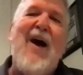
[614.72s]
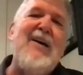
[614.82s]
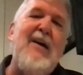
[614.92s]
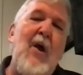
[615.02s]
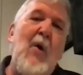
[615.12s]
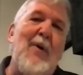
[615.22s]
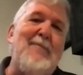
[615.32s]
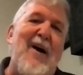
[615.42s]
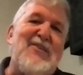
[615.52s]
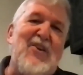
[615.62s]
my
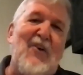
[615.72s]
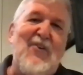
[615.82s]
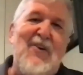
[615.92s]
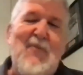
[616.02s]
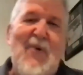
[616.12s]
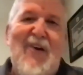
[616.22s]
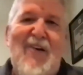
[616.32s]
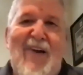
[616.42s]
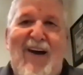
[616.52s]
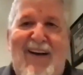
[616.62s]
children
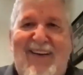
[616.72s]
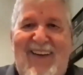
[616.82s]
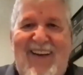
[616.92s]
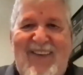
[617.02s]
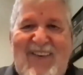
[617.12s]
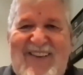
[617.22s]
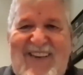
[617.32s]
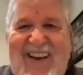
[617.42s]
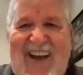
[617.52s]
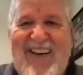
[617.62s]
were
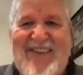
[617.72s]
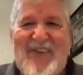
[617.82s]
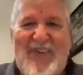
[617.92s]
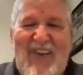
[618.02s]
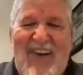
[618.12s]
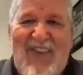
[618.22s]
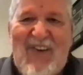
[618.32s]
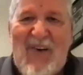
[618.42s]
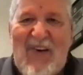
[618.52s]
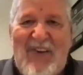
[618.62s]
teenagers and in
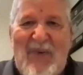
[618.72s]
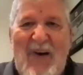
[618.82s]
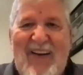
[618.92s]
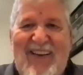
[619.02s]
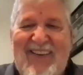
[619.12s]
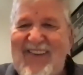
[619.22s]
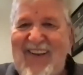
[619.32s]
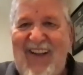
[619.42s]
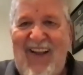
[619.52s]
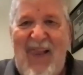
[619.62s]
their early 20s,
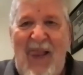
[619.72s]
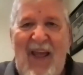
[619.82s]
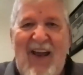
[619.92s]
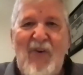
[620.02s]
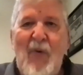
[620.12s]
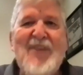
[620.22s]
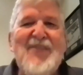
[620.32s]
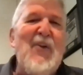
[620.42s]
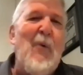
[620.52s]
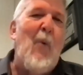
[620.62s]
that every
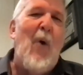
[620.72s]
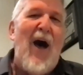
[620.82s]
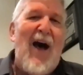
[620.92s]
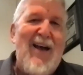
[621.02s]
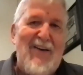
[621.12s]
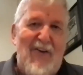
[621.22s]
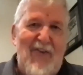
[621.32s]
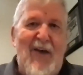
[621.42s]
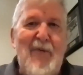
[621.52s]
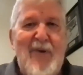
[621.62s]
once in a while
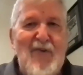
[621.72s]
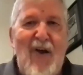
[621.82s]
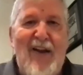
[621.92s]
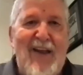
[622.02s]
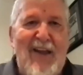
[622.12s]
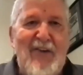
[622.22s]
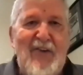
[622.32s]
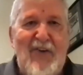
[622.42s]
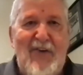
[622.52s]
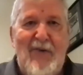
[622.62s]
they would run
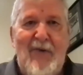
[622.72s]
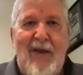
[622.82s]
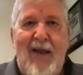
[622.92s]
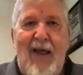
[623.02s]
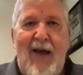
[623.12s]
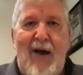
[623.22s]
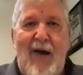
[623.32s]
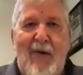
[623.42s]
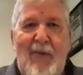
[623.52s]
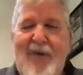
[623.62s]
into
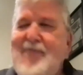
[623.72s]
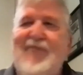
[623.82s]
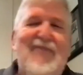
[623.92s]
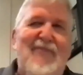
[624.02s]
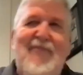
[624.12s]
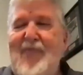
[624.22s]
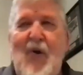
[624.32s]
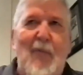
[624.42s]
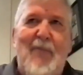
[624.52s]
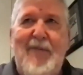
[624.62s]
we
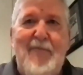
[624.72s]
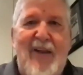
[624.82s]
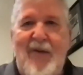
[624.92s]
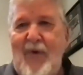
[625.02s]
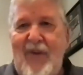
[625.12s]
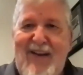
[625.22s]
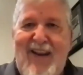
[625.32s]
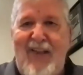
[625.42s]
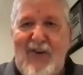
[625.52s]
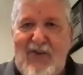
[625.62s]
be meeting with
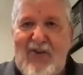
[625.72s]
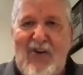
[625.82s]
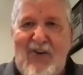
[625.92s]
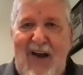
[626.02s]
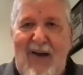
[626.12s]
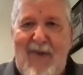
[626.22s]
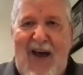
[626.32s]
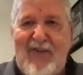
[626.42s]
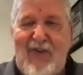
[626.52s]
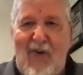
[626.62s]
another church
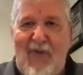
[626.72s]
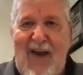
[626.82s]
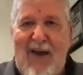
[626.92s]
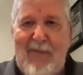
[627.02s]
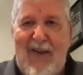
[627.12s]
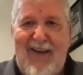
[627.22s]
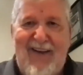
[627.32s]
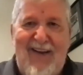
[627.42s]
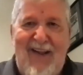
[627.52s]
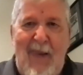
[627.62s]
pastoral
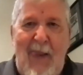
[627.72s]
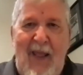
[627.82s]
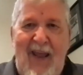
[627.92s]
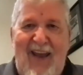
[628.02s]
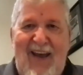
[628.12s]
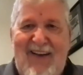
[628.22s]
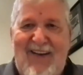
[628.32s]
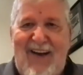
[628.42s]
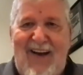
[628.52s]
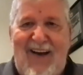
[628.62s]
family,
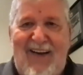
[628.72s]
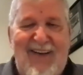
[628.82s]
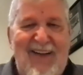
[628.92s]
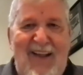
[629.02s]
and our